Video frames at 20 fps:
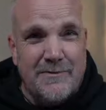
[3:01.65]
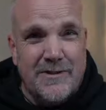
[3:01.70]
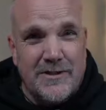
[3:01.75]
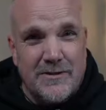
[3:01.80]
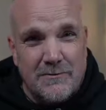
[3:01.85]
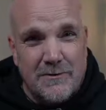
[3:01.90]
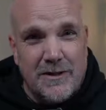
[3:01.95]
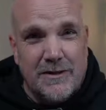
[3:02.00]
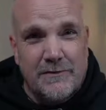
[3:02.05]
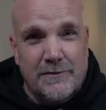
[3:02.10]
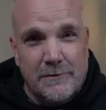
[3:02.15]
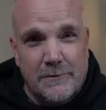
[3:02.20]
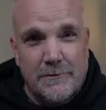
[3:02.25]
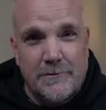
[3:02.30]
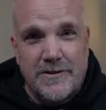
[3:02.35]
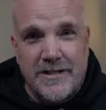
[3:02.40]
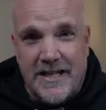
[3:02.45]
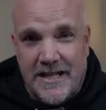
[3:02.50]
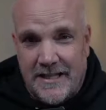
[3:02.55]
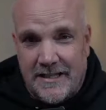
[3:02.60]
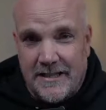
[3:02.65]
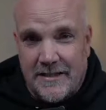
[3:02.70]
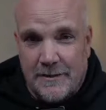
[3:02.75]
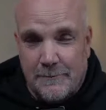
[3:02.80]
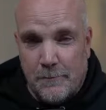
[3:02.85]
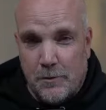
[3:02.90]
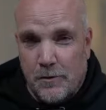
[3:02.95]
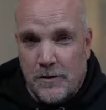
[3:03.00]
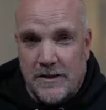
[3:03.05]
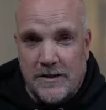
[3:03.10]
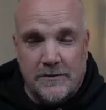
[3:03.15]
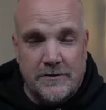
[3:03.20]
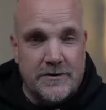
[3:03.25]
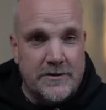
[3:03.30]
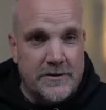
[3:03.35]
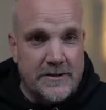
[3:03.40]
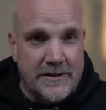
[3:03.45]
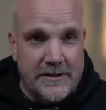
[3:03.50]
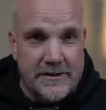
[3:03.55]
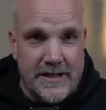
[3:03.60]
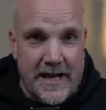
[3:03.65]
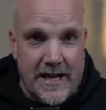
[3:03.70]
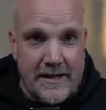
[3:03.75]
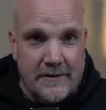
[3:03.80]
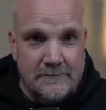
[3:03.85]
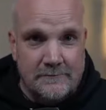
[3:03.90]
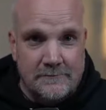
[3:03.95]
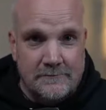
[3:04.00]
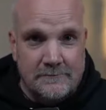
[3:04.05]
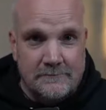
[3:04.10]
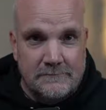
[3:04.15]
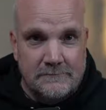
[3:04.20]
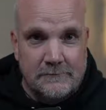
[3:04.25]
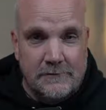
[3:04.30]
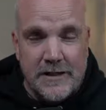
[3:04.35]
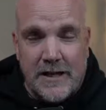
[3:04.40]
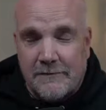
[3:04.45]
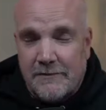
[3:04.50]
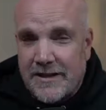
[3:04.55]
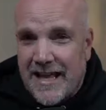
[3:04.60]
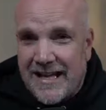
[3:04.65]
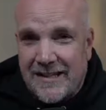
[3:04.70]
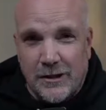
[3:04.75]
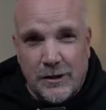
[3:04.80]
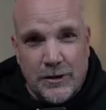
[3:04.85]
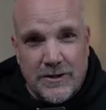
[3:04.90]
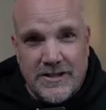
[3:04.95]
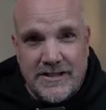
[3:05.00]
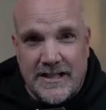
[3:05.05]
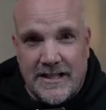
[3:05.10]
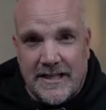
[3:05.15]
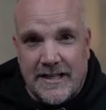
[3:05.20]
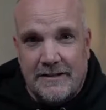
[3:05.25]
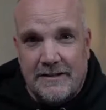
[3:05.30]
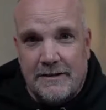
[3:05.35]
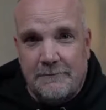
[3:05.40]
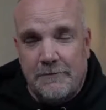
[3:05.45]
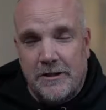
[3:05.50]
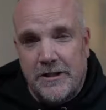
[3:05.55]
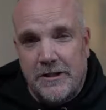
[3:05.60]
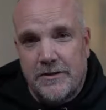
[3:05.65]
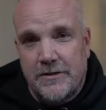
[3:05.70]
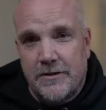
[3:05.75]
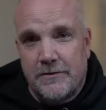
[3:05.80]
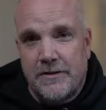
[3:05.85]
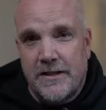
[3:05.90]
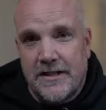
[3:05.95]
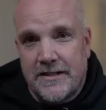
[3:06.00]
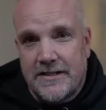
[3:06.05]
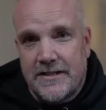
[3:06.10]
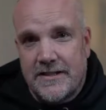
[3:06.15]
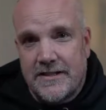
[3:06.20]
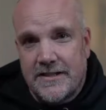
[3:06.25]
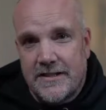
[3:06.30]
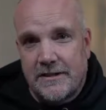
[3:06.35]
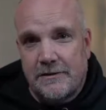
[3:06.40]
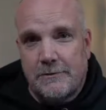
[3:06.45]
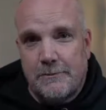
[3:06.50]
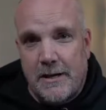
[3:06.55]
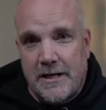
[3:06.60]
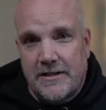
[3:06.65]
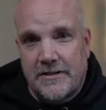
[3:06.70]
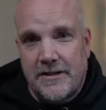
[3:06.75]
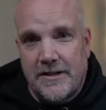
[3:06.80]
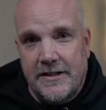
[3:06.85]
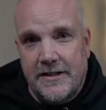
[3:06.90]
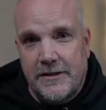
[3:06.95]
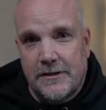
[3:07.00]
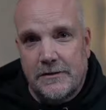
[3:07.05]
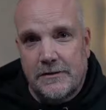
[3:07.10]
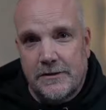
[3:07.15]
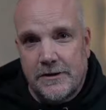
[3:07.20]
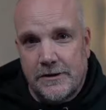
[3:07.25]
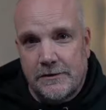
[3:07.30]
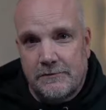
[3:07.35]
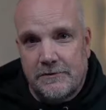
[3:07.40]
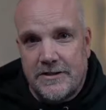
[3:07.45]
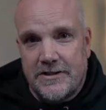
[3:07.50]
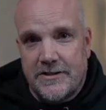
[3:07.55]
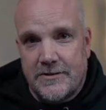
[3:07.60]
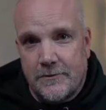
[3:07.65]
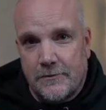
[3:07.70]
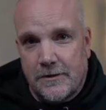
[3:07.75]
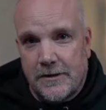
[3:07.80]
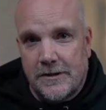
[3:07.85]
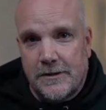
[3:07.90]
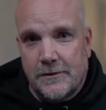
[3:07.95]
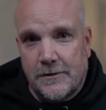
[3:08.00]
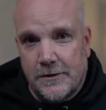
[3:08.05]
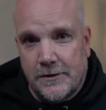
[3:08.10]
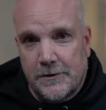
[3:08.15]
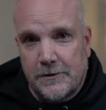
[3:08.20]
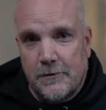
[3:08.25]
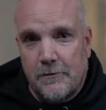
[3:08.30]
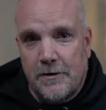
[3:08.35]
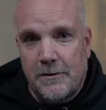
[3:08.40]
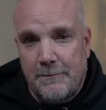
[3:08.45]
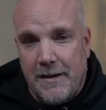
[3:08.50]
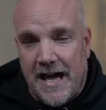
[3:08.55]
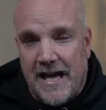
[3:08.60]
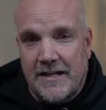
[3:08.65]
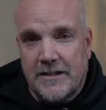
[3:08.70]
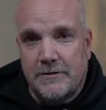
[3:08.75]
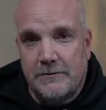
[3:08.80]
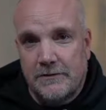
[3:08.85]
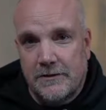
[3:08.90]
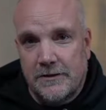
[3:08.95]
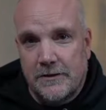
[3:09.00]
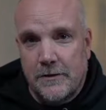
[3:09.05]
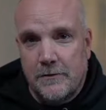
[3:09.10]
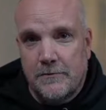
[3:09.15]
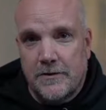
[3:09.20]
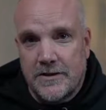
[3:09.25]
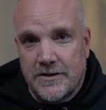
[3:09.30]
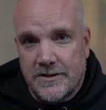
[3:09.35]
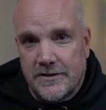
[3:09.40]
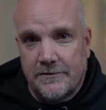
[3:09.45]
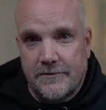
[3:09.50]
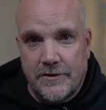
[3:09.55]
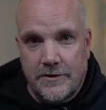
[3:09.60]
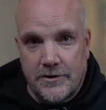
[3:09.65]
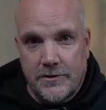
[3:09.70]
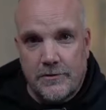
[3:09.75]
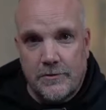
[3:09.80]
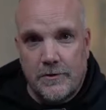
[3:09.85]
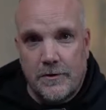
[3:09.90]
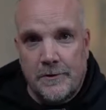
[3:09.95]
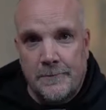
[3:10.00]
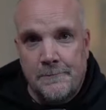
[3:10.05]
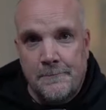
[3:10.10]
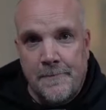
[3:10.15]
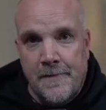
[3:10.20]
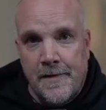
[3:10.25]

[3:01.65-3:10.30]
sort of a routine in the morning or during your day, whatever that looks like. And what you're doing is incrementally you're restoring or you're going back to a locus of control.